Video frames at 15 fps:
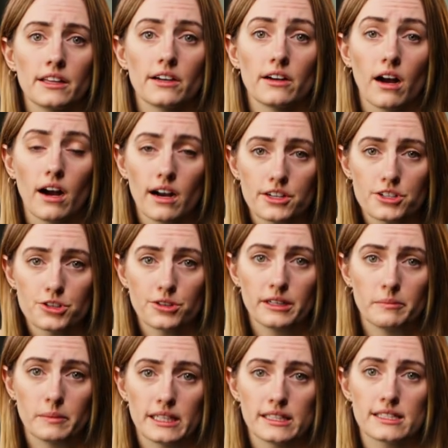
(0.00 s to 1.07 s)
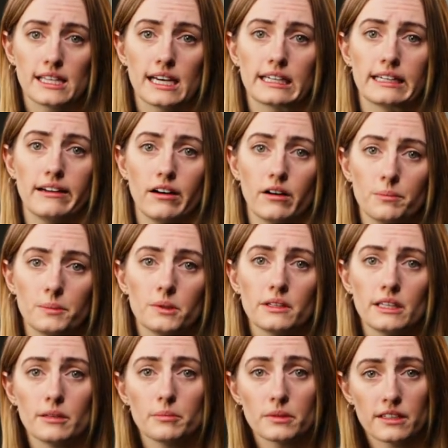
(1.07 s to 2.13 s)
There are treatments that can help you
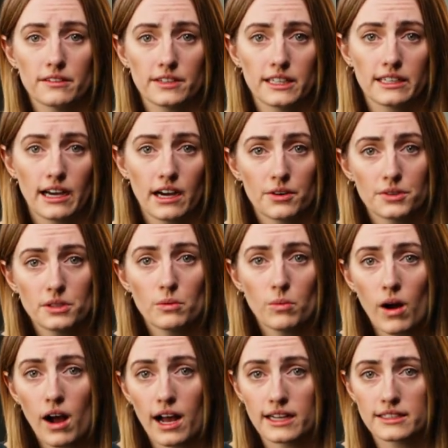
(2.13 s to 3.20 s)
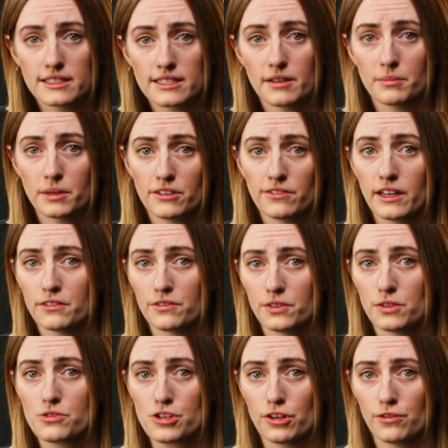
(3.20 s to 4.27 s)
keep living how you want and prevent
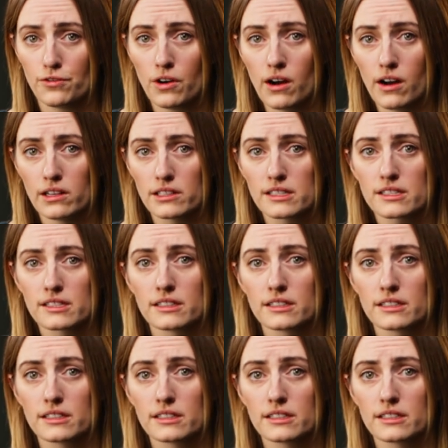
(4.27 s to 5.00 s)
future falls.